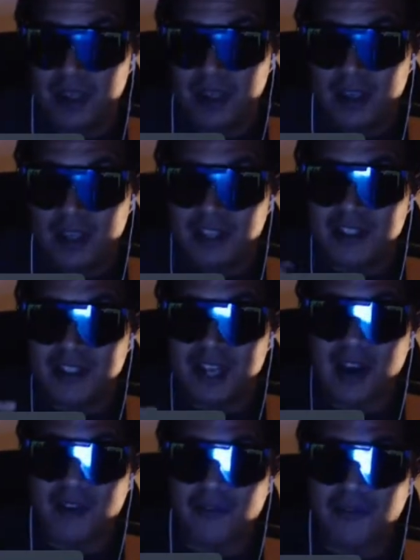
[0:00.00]
He
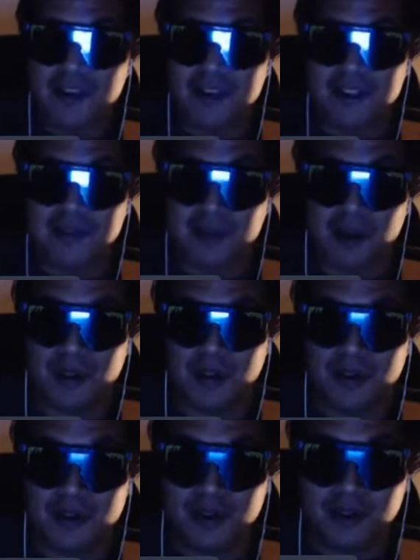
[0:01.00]
sacrificed his mother.